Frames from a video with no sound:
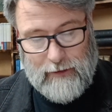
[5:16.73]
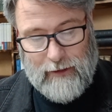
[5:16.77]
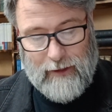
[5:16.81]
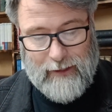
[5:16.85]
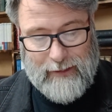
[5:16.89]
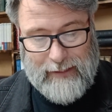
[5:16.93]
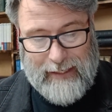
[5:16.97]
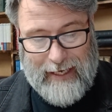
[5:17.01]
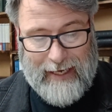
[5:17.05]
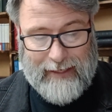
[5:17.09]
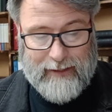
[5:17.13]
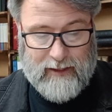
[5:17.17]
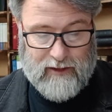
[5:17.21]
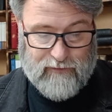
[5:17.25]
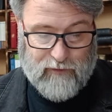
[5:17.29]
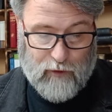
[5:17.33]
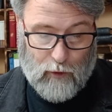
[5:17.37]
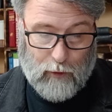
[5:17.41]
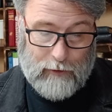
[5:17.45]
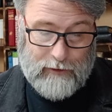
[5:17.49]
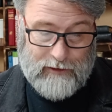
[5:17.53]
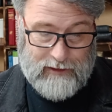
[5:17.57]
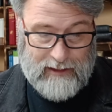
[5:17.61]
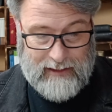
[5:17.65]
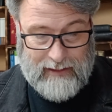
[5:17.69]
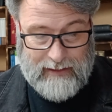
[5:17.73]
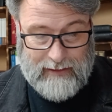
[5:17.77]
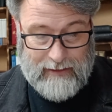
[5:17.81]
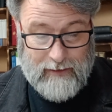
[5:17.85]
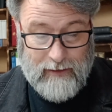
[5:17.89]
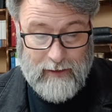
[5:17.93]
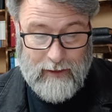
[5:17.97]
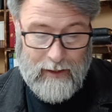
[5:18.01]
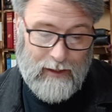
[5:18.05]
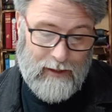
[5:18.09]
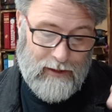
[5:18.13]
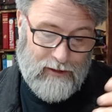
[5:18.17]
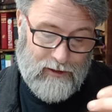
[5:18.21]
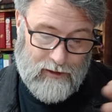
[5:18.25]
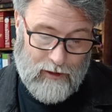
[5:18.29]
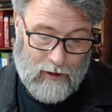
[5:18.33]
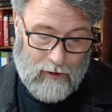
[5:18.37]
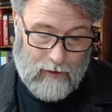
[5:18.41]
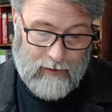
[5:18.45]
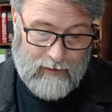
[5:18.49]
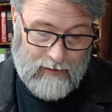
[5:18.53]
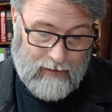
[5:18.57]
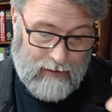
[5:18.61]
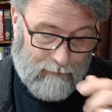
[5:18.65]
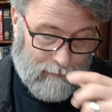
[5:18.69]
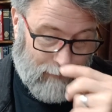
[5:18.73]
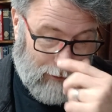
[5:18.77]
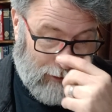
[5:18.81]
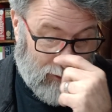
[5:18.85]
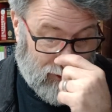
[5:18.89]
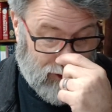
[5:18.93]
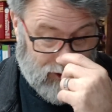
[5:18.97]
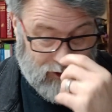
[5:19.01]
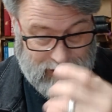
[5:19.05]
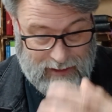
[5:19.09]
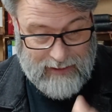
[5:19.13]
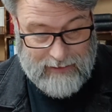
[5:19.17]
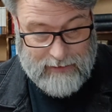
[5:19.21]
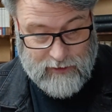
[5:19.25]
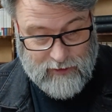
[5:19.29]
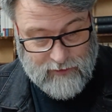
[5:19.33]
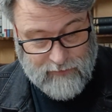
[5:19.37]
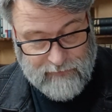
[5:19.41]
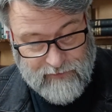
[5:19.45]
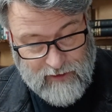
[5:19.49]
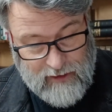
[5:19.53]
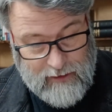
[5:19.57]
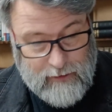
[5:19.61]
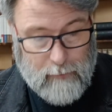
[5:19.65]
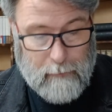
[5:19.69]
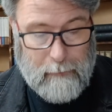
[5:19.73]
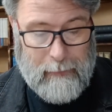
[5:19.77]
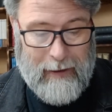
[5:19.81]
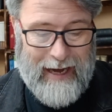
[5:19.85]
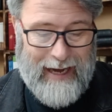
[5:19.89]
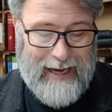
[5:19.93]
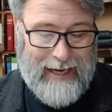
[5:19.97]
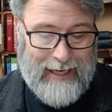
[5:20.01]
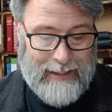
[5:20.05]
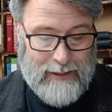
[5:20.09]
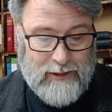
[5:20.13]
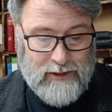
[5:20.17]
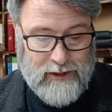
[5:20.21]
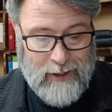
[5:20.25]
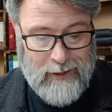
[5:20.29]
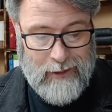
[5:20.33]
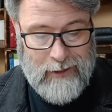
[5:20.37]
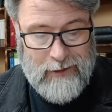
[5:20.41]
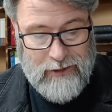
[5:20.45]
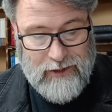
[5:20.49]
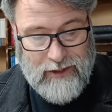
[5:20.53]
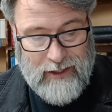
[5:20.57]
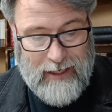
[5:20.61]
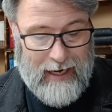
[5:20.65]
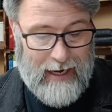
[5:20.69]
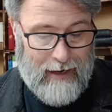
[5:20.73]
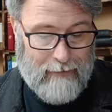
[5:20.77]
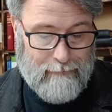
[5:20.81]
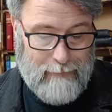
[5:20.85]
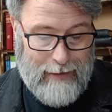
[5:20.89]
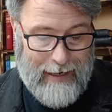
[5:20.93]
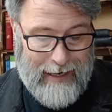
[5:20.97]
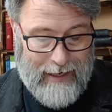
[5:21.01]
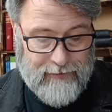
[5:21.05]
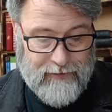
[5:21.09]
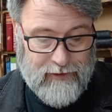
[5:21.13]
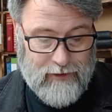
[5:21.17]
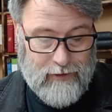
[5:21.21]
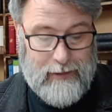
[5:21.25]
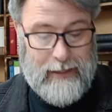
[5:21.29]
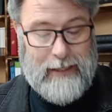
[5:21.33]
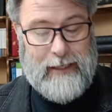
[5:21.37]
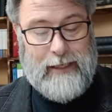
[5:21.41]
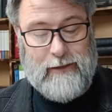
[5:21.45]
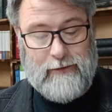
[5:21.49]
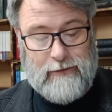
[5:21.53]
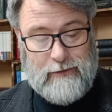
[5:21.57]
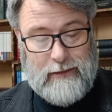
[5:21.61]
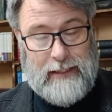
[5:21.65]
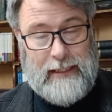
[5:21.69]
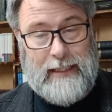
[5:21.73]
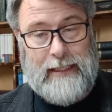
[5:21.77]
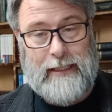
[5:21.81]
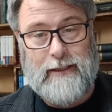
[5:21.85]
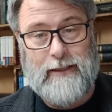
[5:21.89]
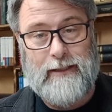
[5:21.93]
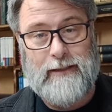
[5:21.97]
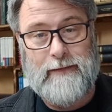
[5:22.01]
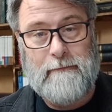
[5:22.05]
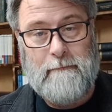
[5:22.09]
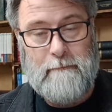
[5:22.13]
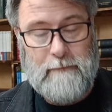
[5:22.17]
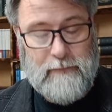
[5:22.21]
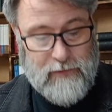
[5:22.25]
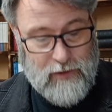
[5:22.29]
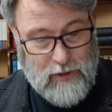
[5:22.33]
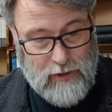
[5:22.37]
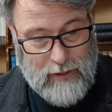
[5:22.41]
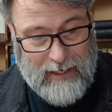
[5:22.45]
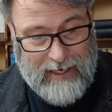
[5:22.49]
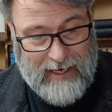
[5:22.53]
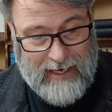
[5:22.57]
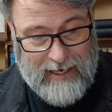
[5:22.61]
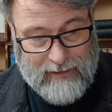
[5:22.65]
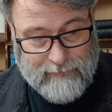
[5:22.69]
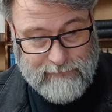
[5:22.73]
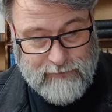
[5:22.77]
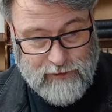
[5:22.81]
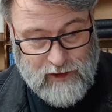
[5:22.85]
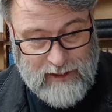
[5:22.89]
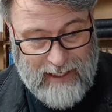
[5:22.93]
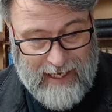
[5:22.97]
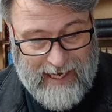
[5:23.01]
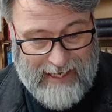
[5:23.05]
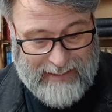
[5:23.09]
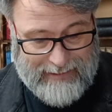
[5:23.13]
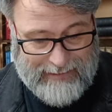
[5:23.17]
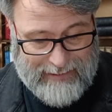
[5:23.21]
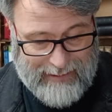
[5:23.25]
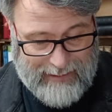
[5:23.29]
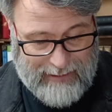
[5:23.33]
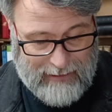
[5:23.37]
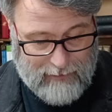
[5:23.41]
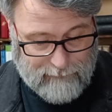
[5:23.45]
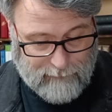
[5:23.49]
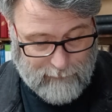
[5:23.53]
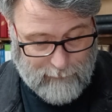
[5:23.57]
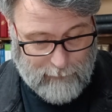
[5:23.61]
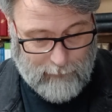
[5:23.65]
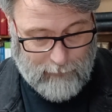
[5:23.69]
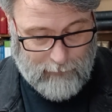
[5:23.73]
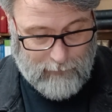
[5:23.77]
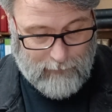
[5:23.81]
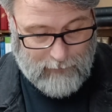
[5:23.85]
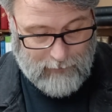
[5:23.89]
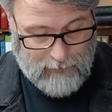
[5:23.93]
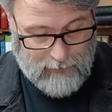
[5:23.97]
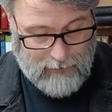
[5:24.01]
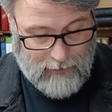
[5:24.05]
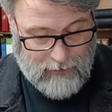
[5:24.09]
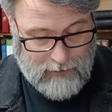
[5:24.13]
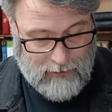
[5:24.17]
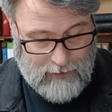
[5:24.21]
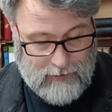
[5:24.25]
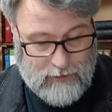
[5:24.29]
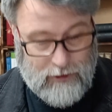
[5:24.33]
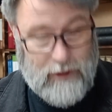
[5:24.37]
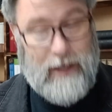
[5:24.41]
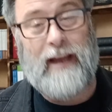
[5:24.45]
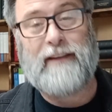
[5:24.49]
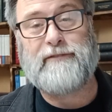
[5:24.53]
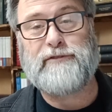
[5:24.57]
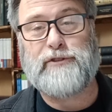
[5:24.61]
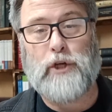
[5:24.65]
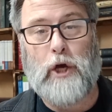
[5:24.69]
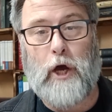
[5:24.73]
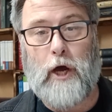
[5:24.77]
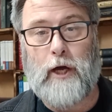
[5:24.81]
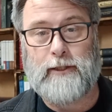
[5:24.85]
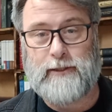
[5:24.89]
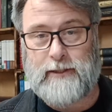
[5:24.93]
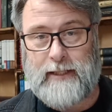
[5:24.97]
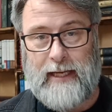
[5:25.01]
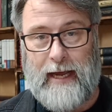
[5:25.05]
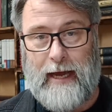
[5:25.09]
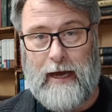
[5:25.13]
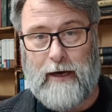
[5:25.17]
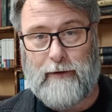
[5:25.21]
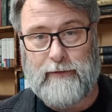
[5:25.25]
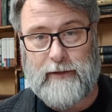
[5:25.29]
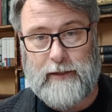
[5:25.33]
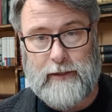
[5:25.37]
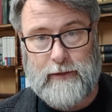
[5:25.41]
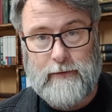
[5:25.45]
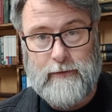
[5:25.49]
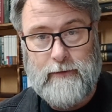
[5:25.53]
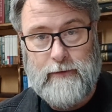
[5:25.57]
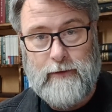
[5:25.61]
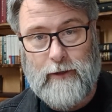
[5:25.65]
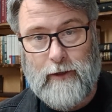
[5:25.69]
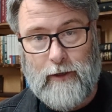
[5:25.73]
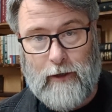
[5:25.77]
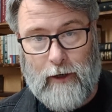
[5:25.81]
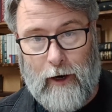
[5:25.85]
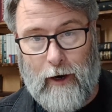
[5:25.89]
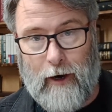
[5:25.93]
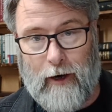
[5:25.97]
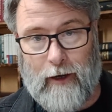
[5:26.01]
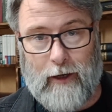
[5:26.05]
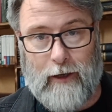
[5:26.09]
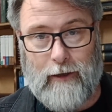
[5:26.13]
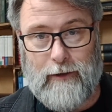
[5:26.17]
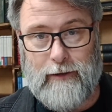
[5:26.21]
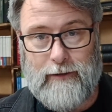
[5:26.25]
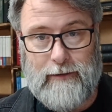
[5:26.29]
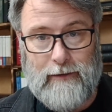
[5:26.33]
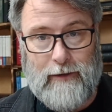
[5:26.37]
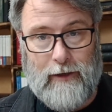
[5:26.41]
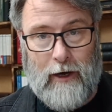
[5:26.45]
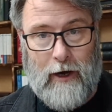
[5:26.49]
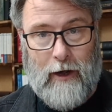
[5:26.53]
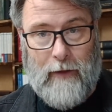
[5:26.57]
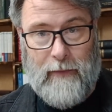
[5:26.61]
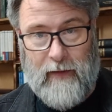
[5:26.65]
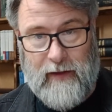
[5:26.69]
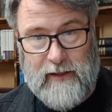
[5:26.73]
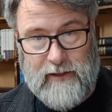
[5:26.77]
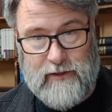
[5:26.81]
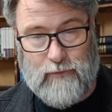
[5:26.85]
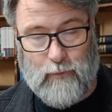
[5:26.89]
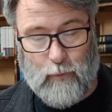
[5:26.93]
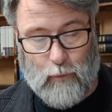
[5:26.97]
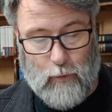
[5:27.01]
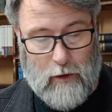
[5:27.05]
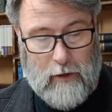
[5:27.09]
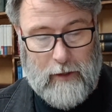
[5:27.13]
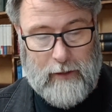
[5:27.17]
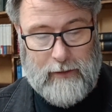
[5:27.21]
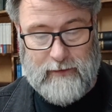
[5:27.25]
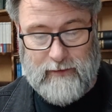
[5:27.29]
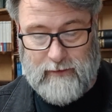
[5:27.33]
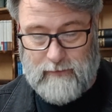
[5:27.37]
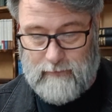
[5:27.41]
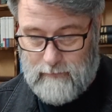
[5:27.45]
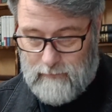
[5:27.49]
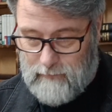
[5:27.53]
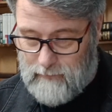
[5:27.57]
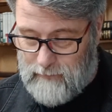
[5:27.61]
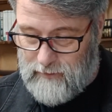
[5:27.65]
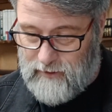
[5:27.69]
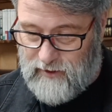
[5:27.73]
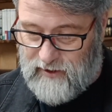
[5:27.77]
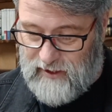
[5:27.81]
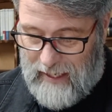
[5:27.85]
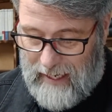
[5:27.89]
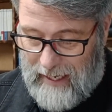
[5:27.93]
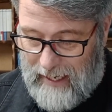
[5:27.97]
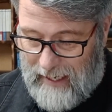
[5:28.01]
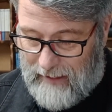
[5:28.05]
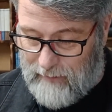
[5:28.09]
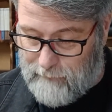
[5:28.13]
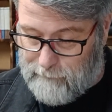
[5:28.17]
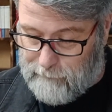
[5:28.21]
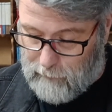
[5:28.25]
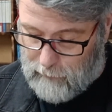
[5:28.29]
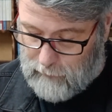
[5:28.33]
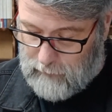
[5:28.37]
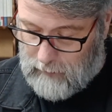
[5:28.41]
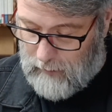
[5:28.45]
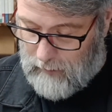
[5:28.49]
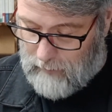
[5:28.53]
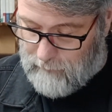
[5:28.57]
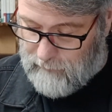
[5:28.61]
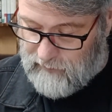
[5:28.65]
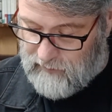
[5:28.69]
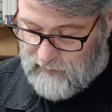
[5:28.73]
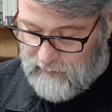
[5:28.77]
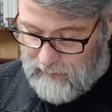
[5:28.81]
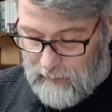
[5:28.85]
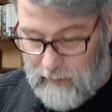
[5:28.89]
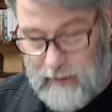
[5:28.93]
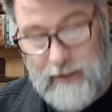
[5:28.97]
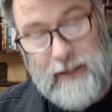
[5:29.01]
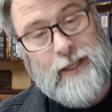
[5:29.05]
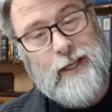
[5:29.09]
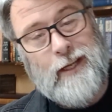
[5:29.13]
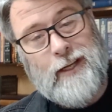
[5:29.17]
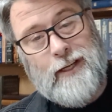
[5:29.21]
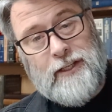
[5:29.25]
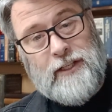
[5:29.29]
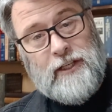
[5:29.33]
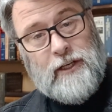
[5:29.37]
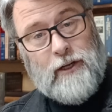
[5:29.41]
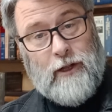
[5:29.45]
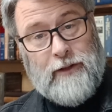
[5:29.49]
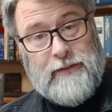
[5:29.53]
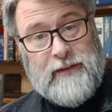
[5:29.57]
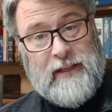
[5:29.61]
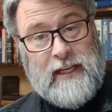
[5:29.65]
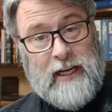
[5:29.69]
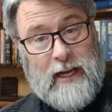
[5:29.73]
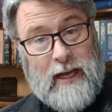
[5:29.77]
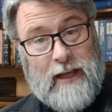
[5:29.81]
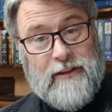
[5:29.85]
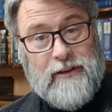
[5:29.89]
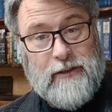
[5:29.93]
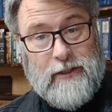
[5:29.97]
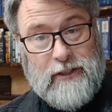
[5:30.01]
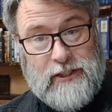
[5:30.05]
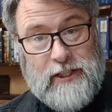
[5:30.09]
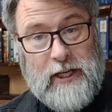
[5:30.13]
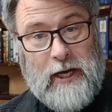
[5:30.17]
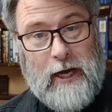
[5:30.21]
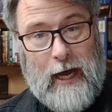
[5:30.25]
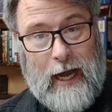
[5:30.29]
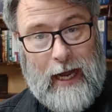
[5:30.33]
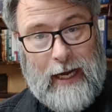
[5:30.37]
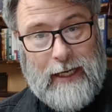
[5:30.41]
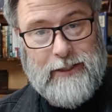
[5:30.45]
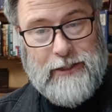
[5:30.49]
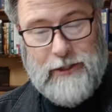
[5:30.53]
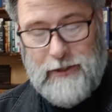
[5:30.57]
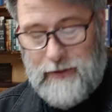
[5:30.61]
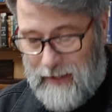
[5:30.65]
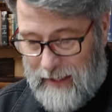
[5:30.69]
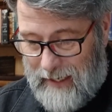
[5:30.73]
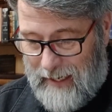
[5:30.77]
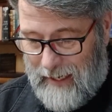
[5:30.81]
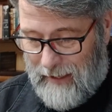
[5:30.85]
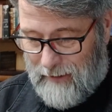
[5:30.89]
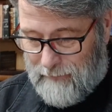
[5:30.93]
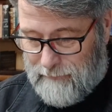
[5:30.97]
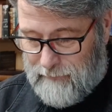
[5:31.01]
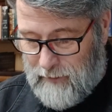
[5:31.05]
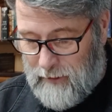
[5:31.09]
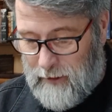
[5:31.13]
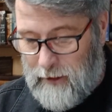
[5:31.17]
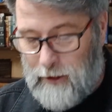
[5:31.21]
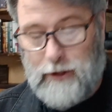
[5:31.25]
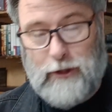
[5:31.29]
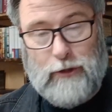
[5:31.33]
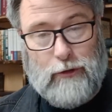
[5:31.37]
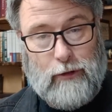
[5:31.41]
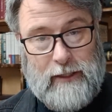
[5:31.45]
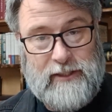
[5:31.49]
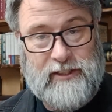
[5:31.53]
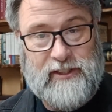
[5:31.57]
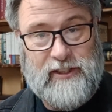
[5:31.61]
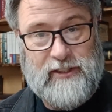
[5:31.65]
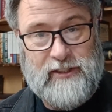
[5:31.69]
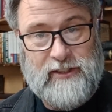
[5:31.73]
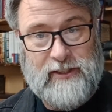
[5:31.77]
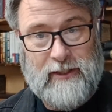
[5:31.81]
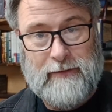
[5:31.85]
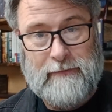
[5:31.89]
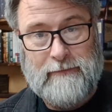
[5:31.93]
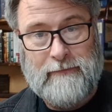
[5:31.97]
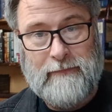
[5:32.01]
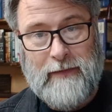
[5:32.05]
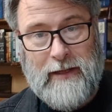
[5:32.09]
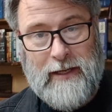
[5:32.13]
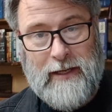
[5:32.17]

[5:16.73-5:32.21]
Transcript: on Acts 14, starting at verse 6 of this page, you have Matthew Henry, you have Jack Hayford, and you have John Calvin, all on this one side for commentary. And then on the other side, you have Chrysostom.